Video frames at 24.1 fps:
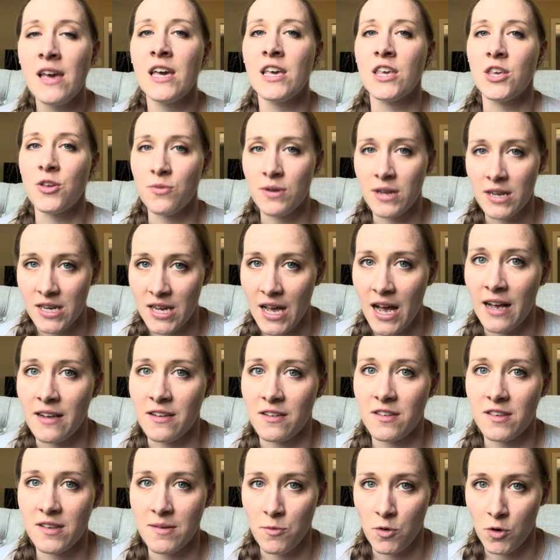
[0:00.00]
you need to ask
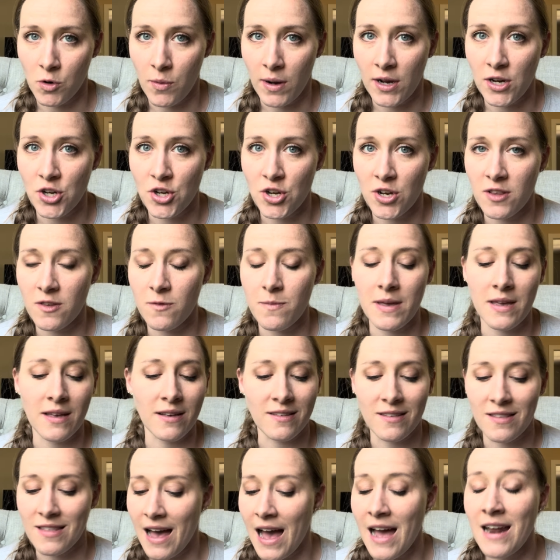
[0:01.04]
some more questions because
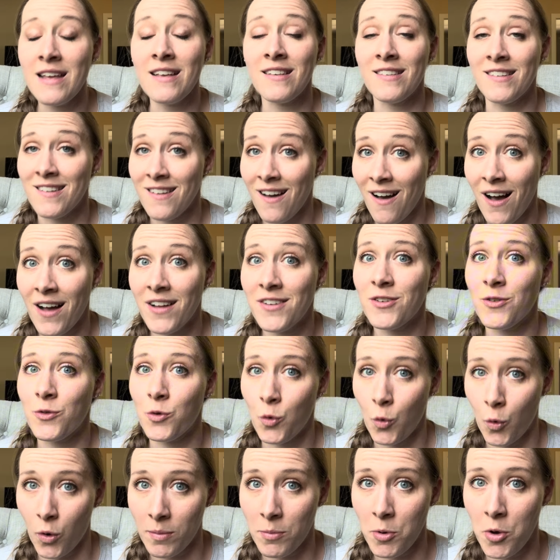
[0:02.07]
that is not
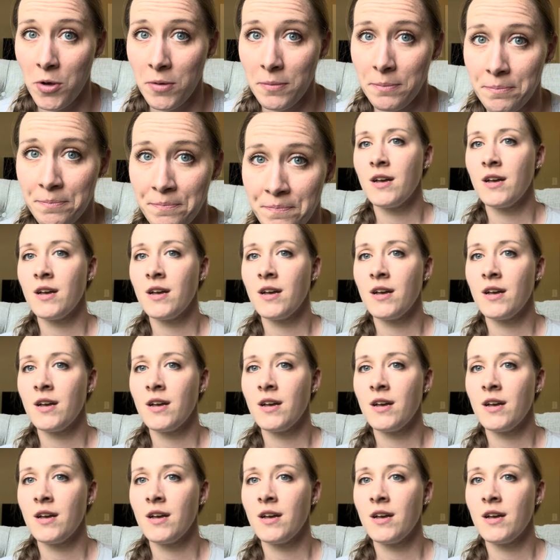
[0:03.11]
normal.